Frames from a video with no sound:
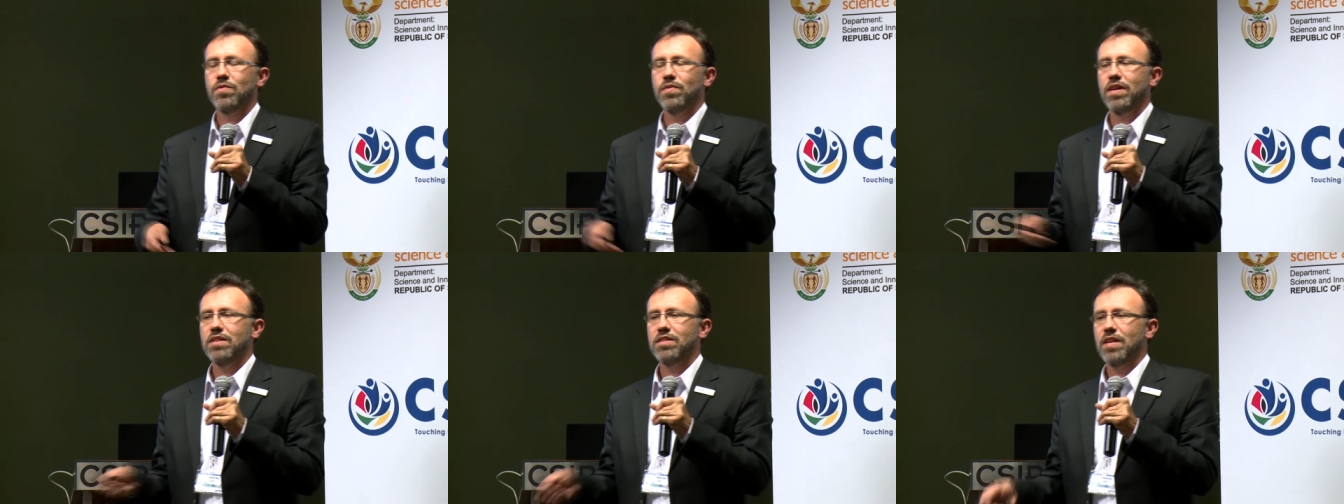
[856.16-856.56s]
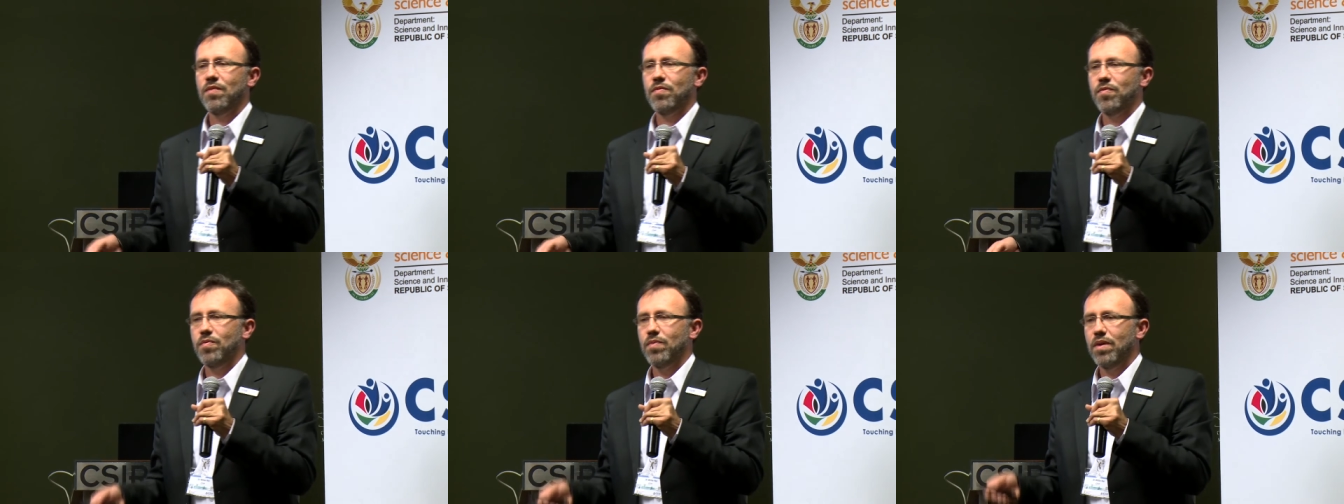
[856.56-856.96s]
VHF
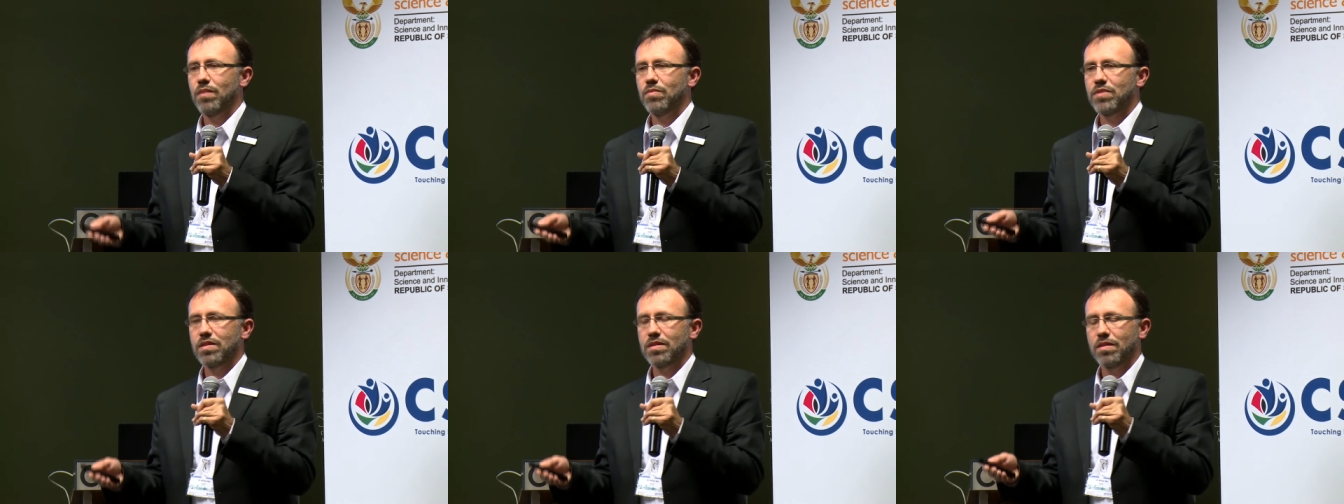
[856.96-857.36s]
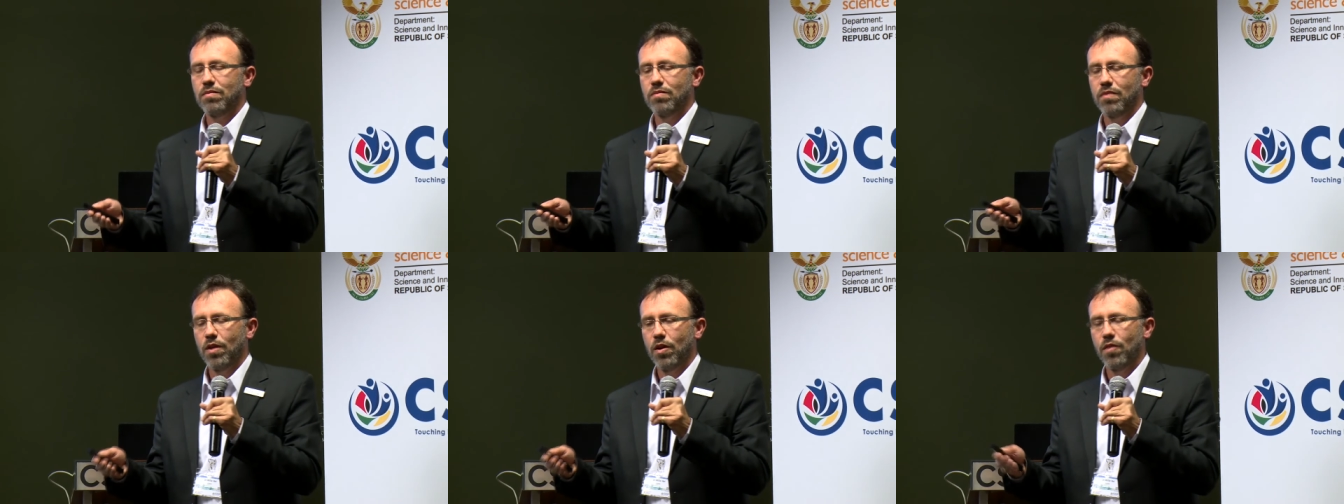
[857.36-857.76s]
um,
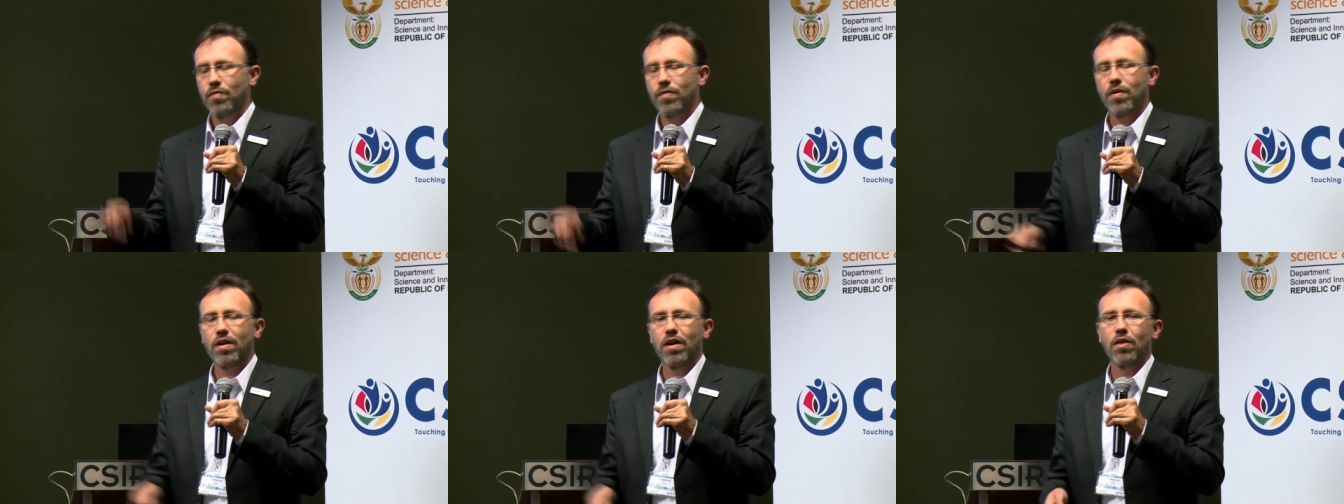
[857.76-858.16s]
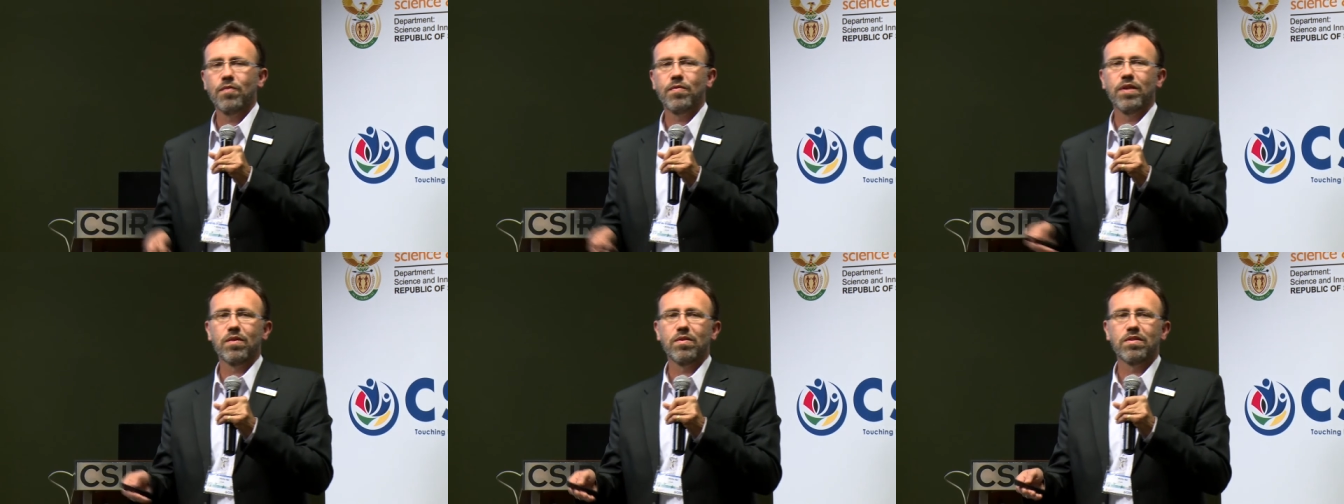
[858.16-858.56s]
system, low, very low
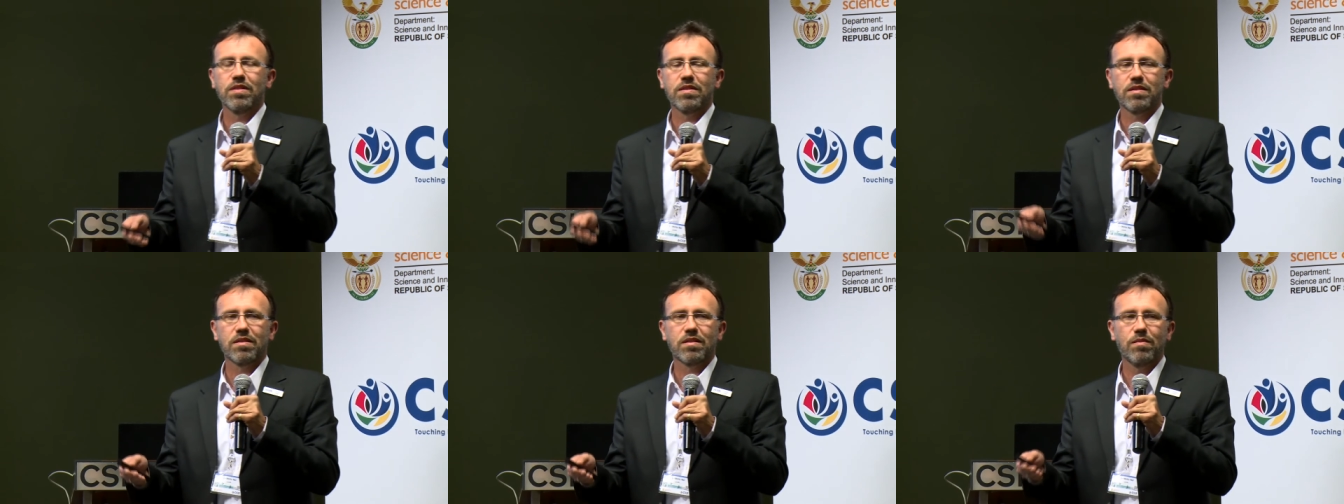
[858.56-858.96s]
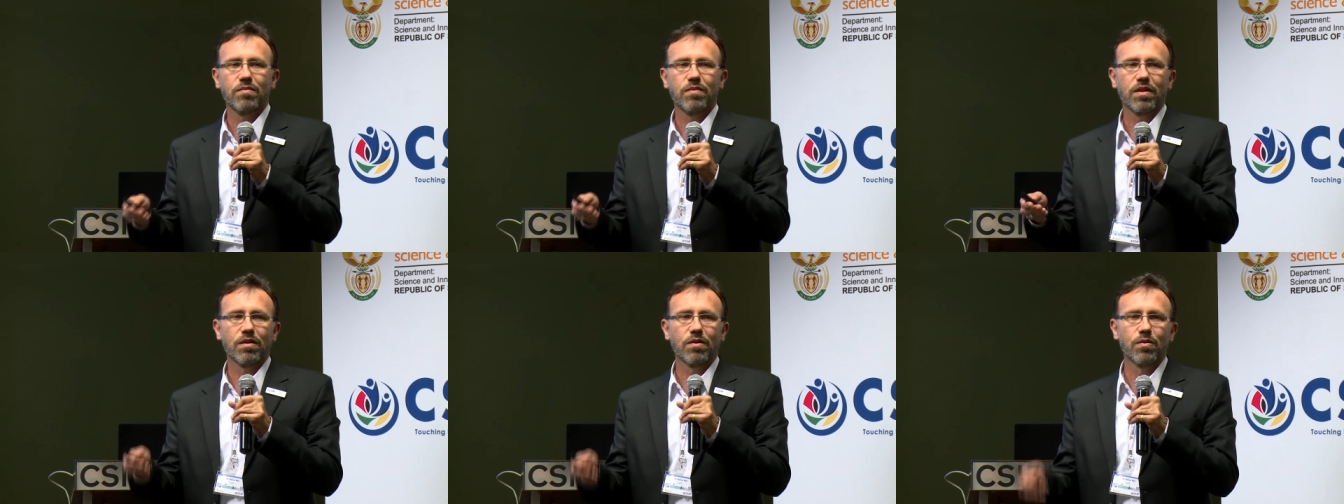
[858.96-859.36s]
frequency system
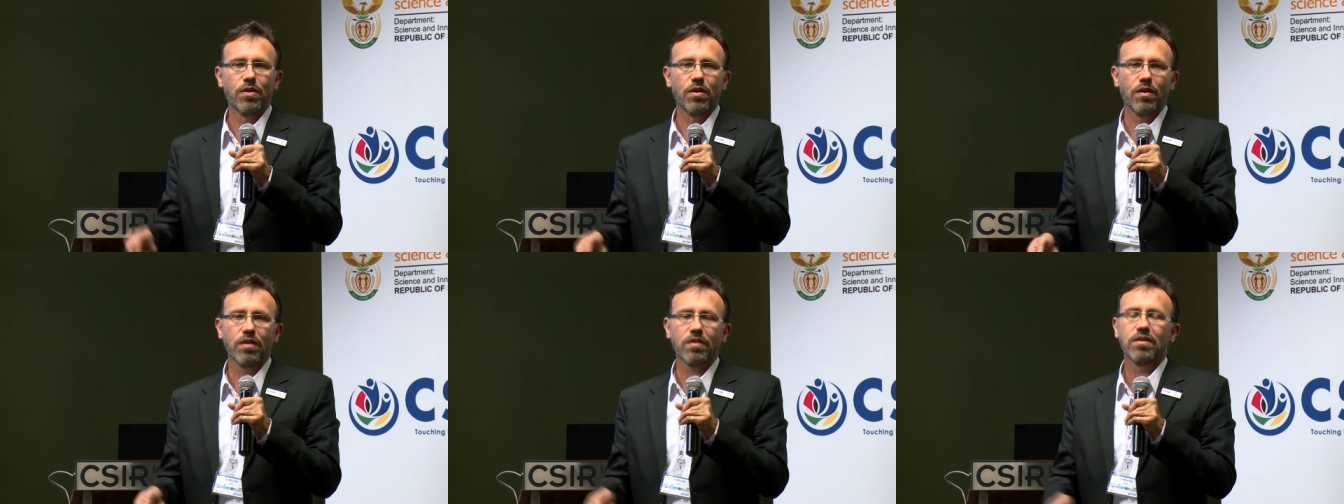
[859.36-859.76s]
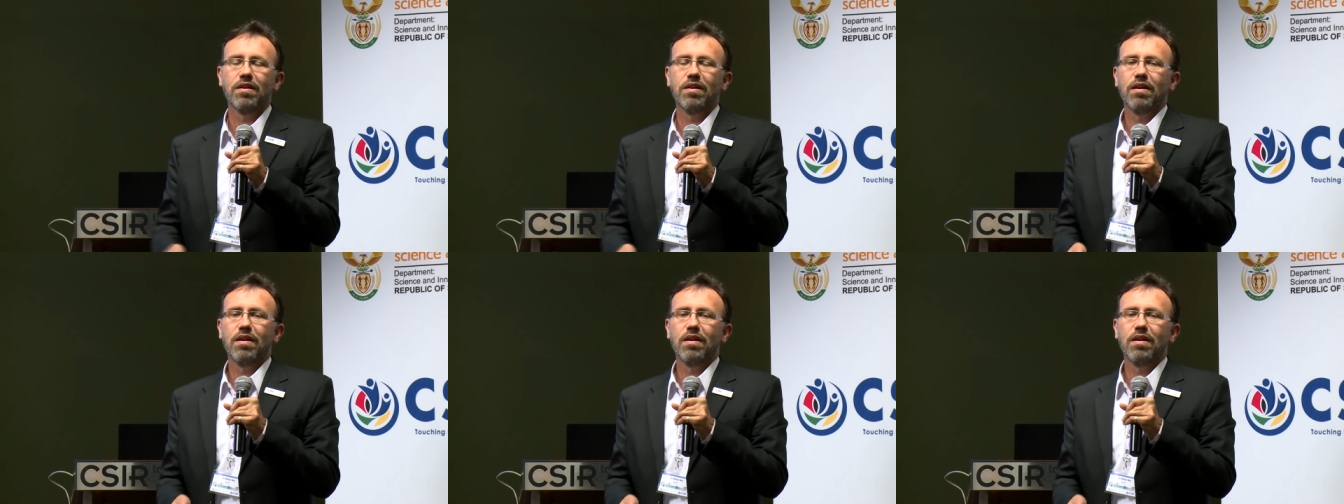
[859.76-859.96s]
in the world.